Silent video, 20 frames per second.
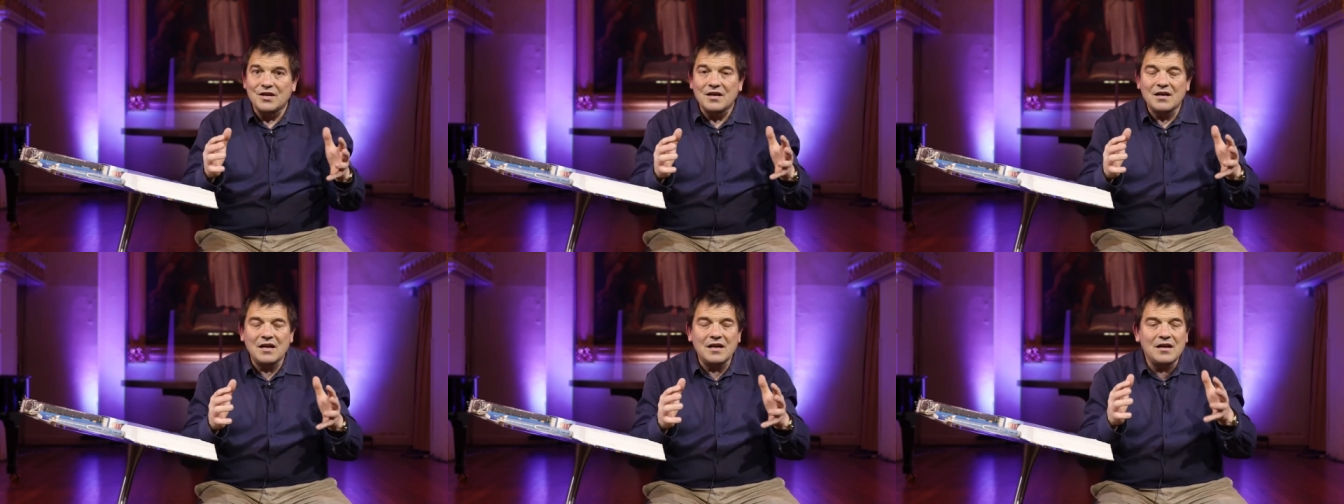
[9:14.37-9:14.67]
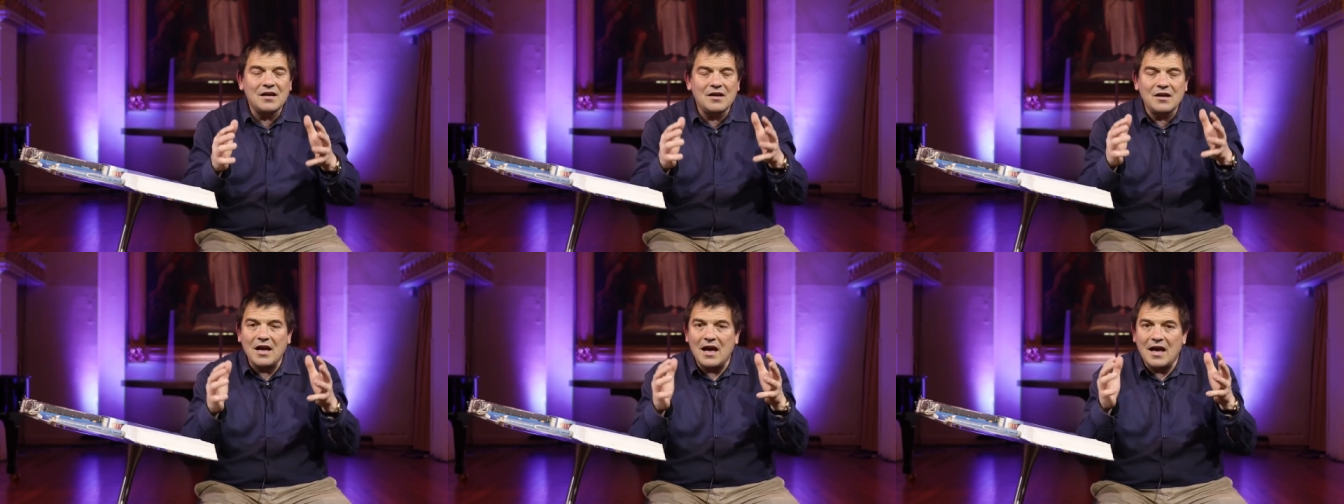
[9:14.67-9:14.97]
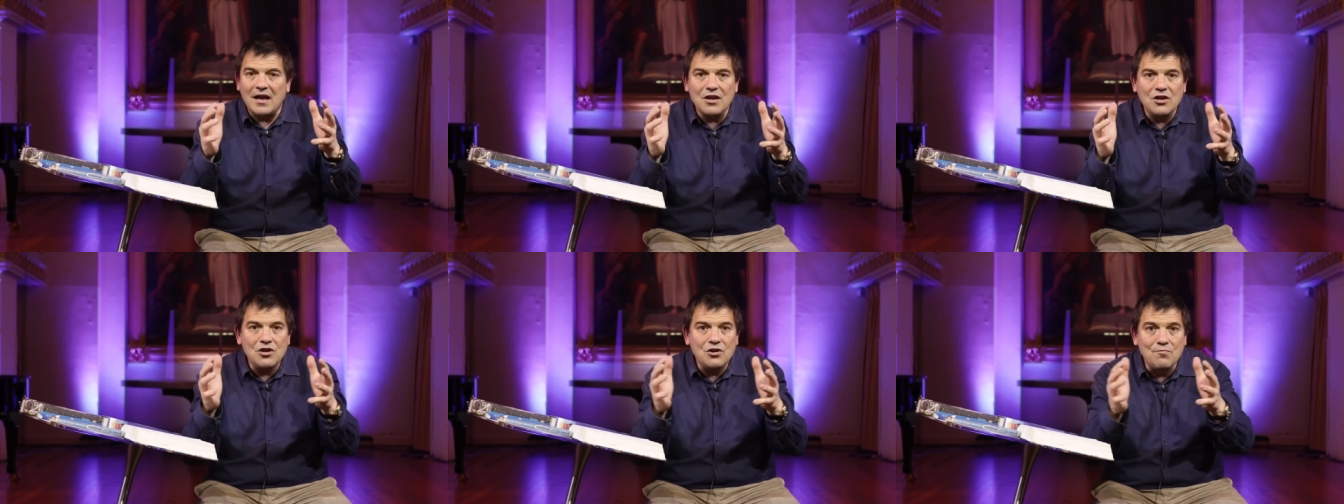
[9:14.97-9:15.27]
uh,
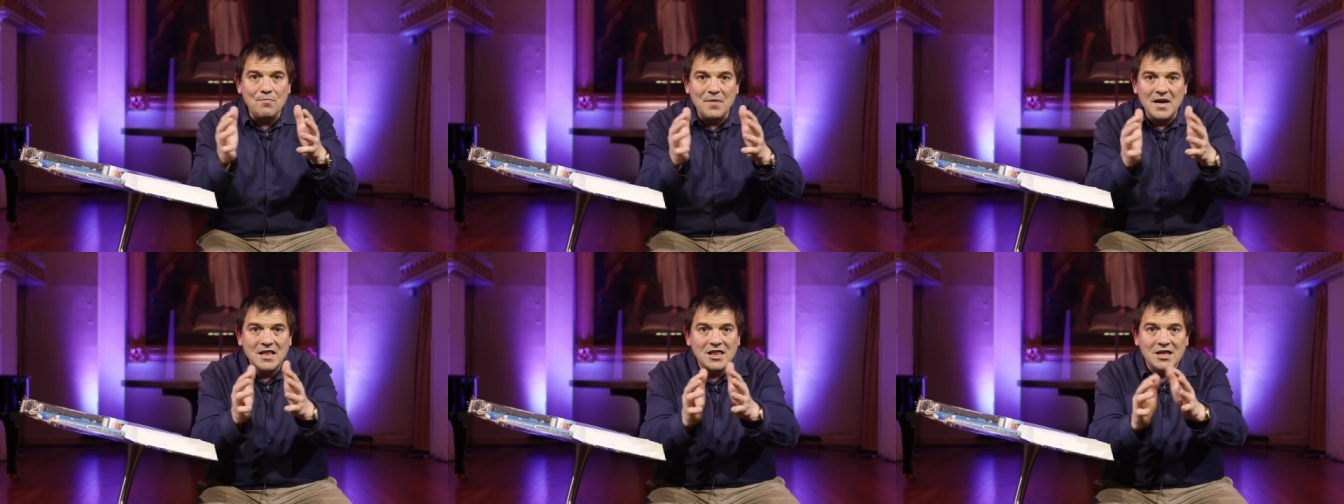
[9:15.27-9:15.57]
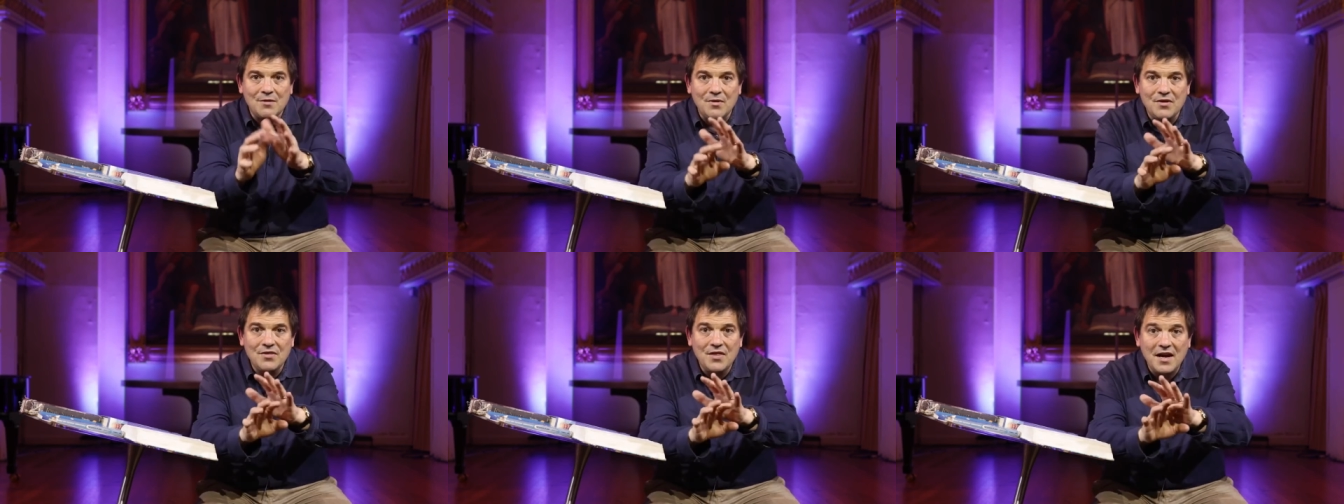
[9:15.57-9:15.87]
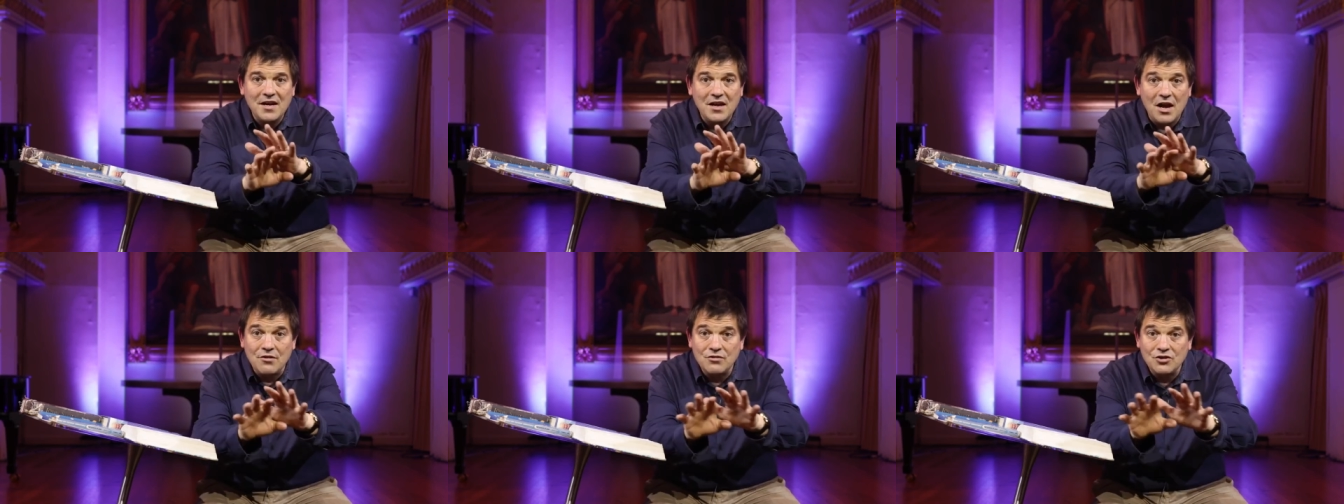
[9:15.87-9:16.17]
and you meet them and
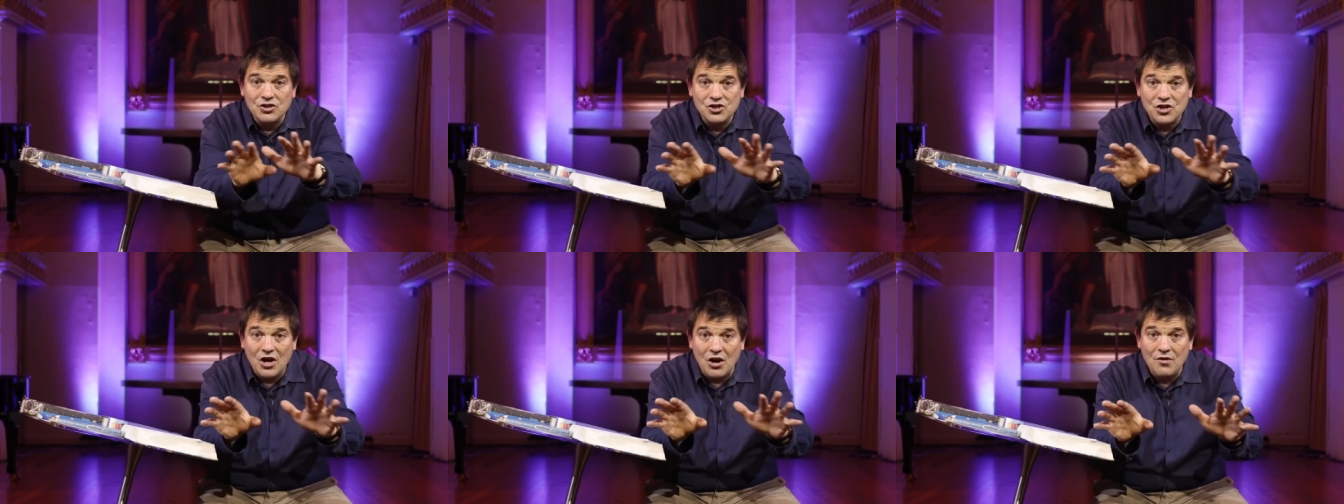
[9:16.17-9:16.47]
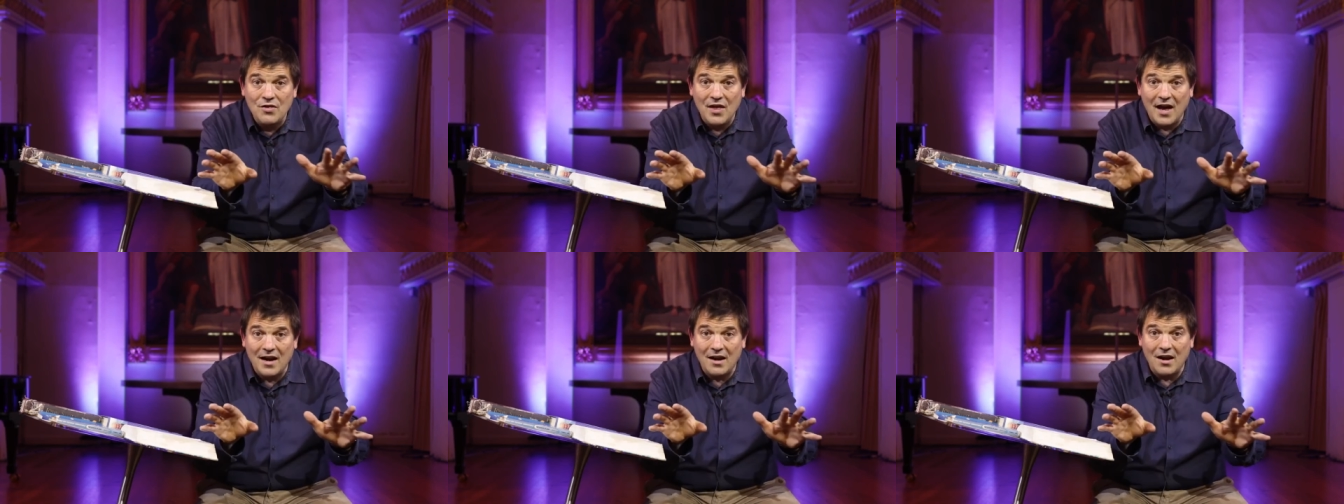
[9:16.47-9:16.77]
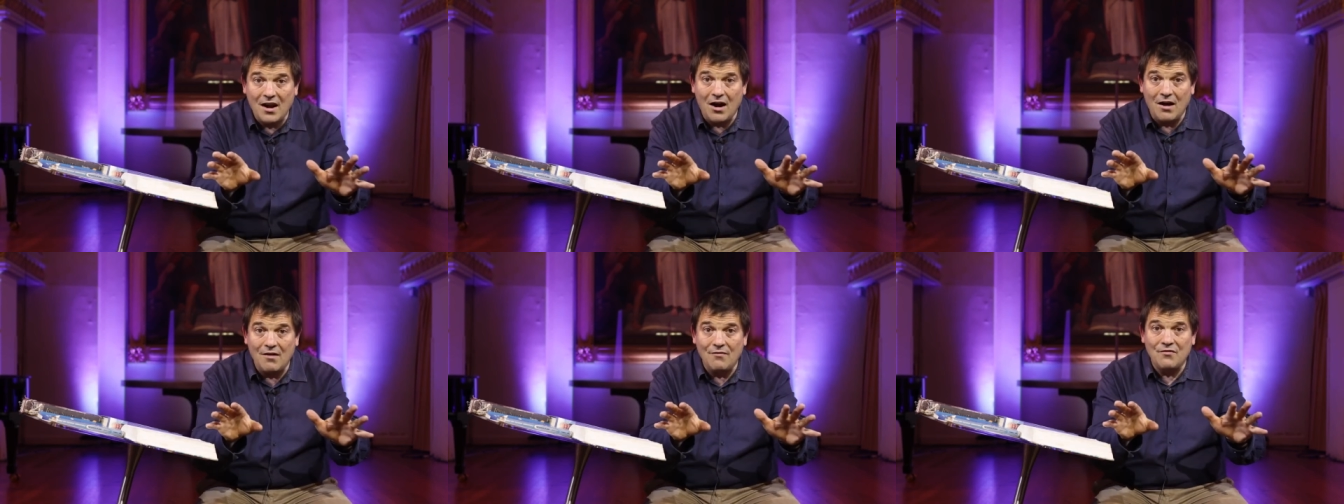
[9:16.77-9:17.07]
they don't show that
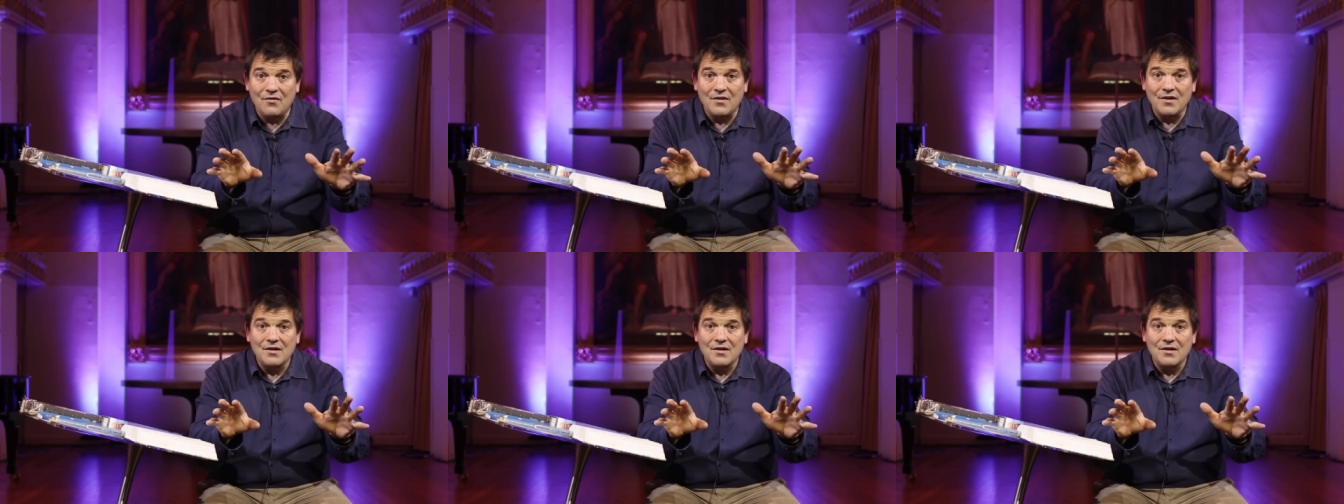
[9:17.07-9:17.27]
love,